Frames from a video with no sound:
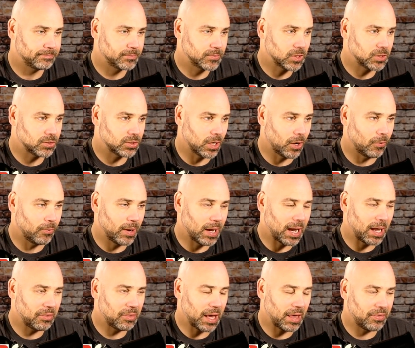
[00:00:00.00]
So
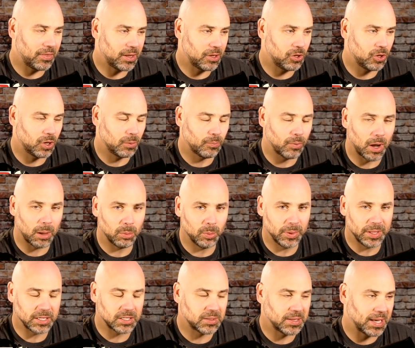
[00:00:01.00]
I think you could probably
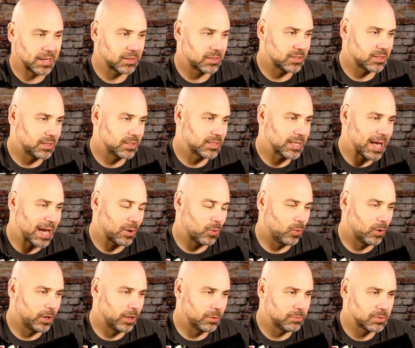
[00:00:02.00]
expect to see Zach
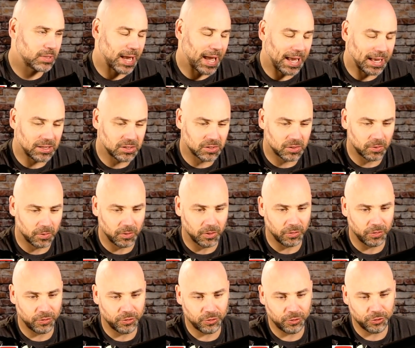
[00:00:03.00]
Williams as the
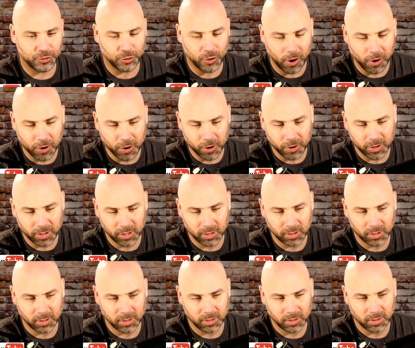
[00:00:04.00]
3rd
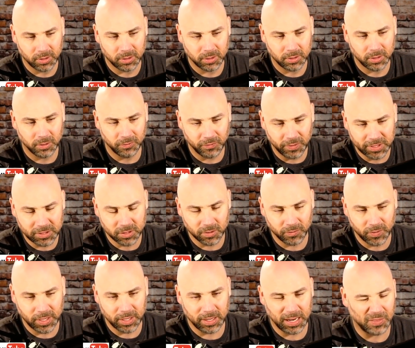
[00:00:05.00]
defensive
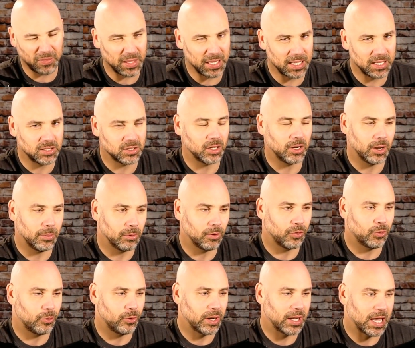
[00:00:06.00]
end. I think he's the number
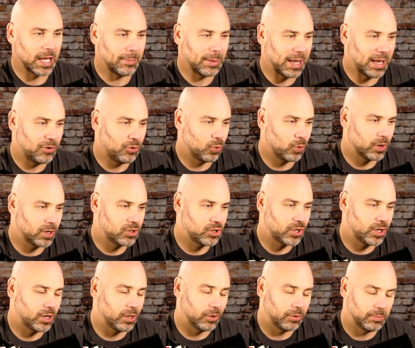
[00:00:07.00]
3 guy behind Dorian
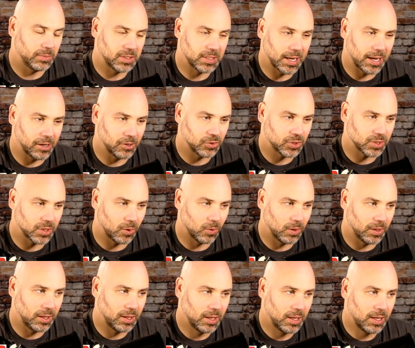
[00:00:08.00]
Gerald, Matayo
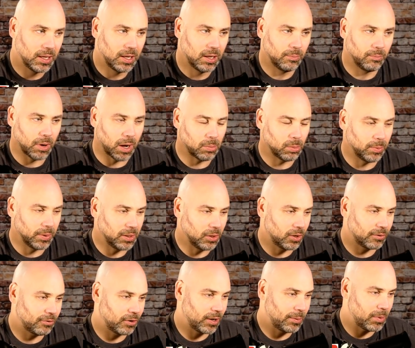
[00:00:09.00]
Soli. Probably look
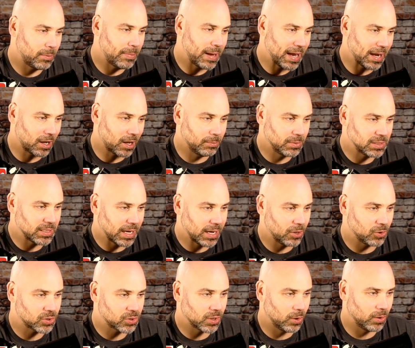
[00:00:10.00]
for him to back up Matayo
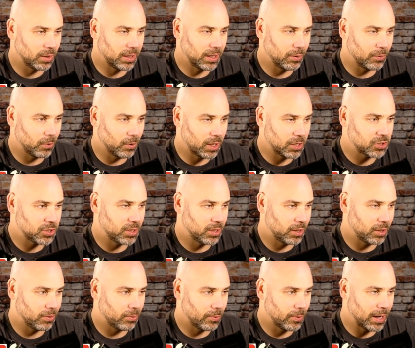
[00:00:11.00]
Soli at rush in
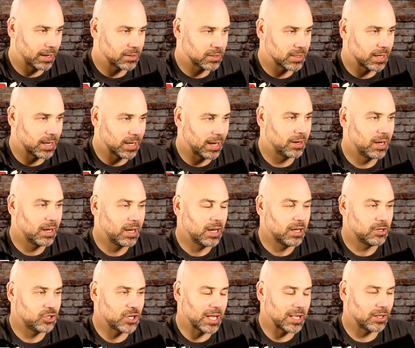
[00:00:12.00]
on the right side.
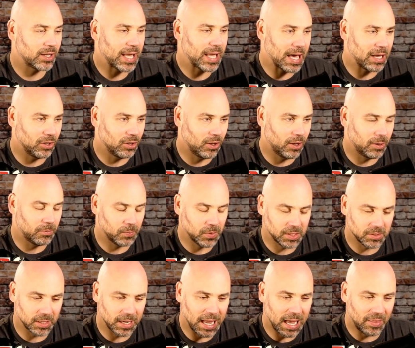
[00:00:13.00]
Jalen Catalon is
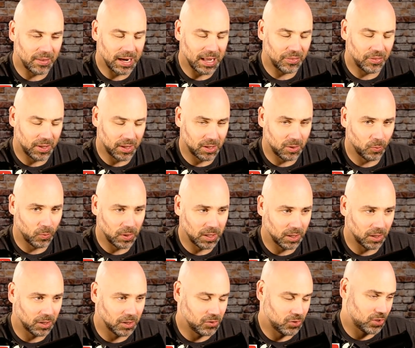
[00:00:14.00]
a guy that I think we
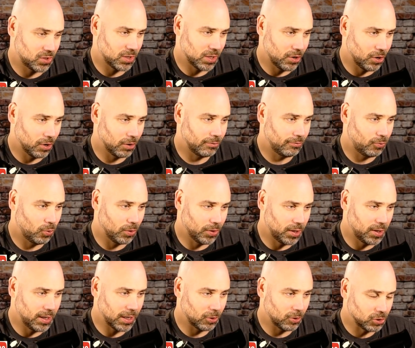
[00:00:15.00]
could consider for the
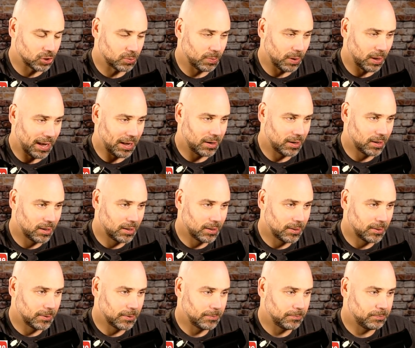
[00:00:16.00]
nickel spot.
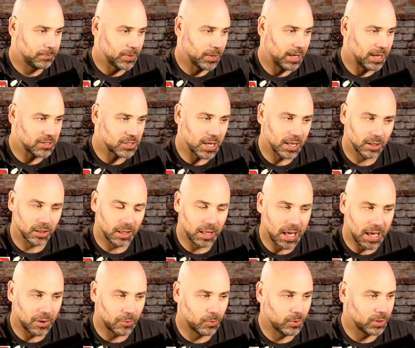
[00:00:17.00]
He has got a
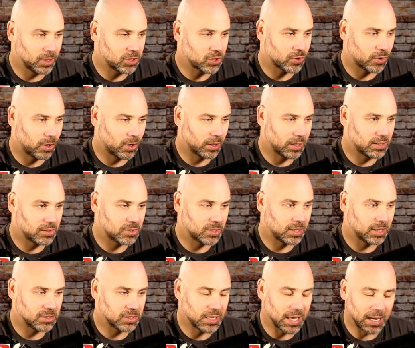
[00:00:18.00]
lot of really strong
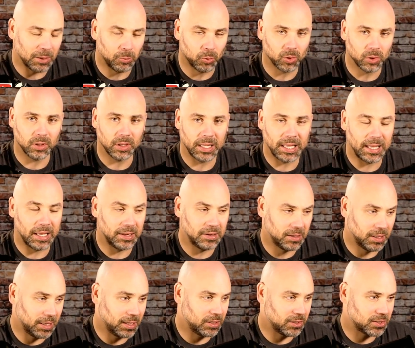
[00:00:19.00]
instincts. He's got a more lead
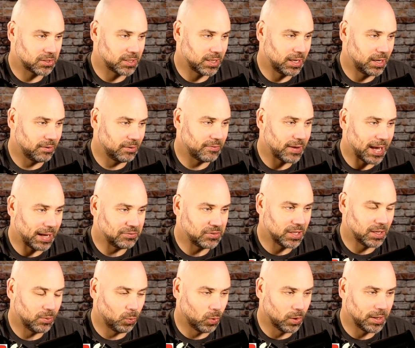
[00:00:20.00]
in his seat at 5'10",
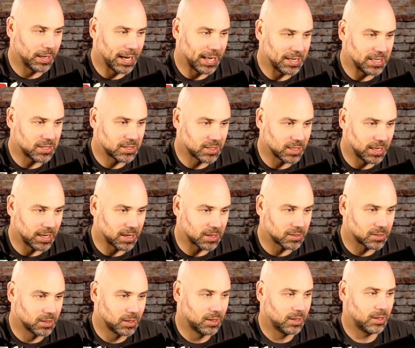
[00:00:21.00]
196.
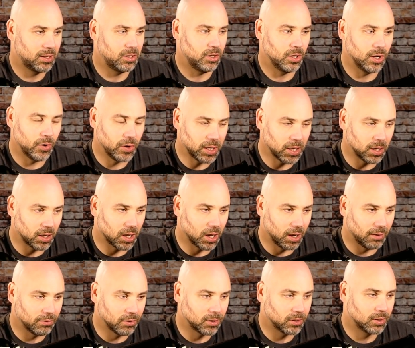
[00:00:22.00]
You know he can
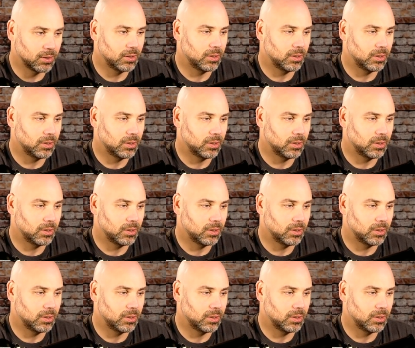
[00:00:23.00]
cover.